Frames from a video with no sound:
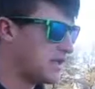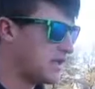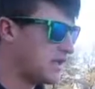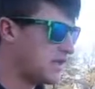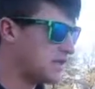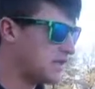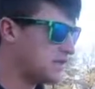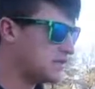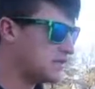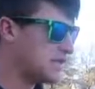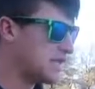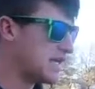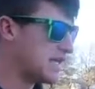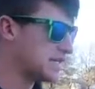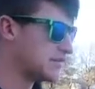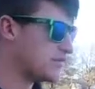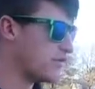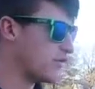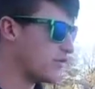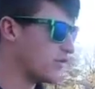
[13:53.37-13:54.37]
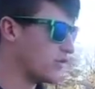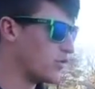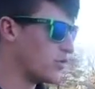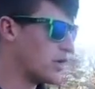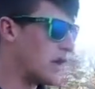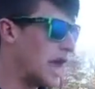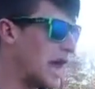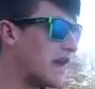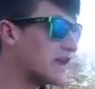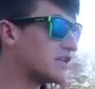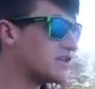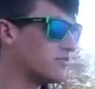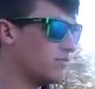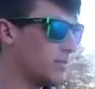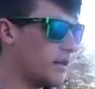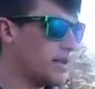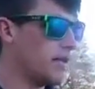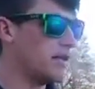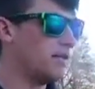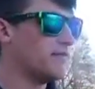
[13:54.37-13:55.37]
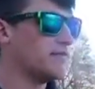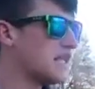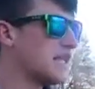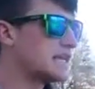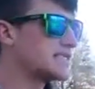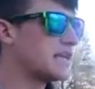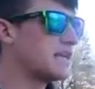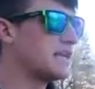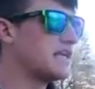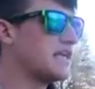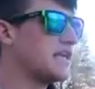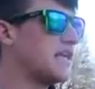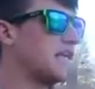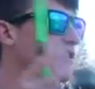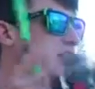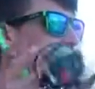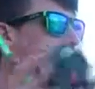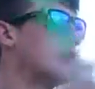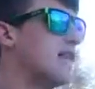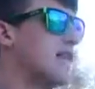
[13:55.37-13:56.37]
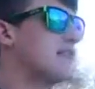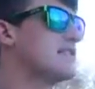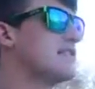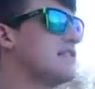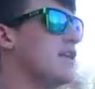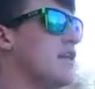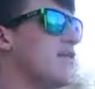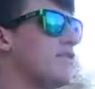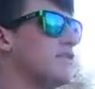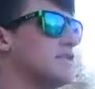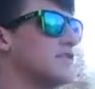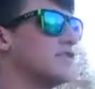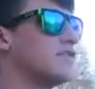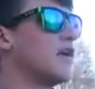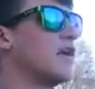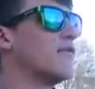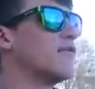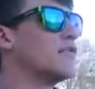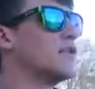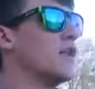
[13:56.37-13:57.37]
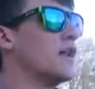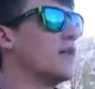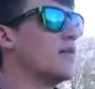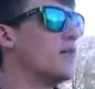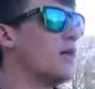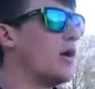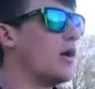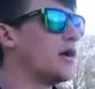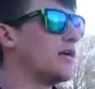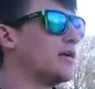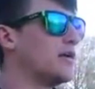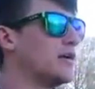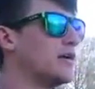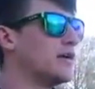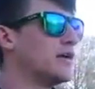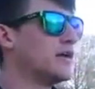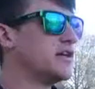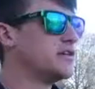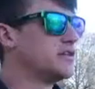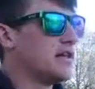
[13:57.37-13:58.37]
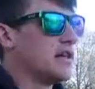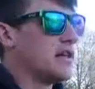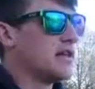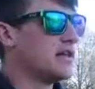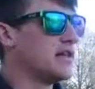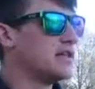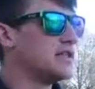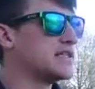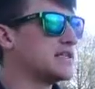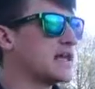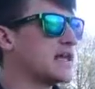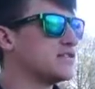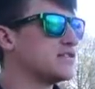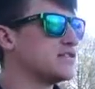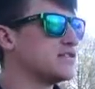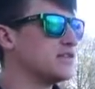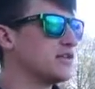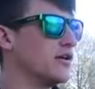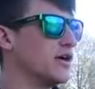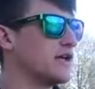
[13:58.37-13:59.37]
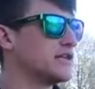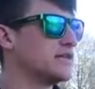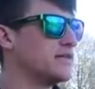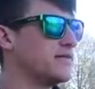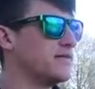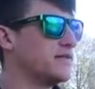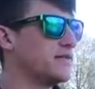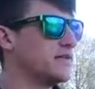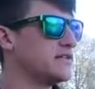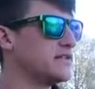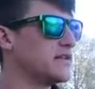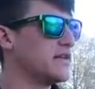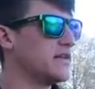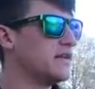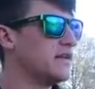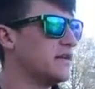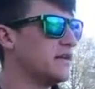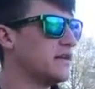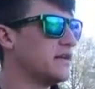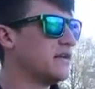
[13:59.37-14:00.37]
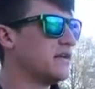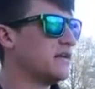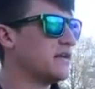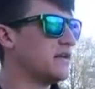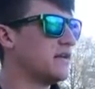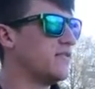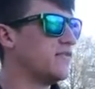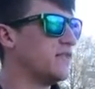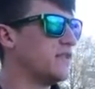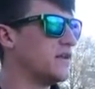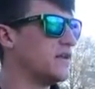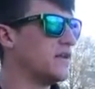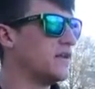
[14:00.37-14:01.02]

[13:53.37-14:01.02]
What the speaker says: and using it as more of a reaction bait, that's how you can get through that stuff and still cover a lot of water and try to at least catch those aggressive fish that live in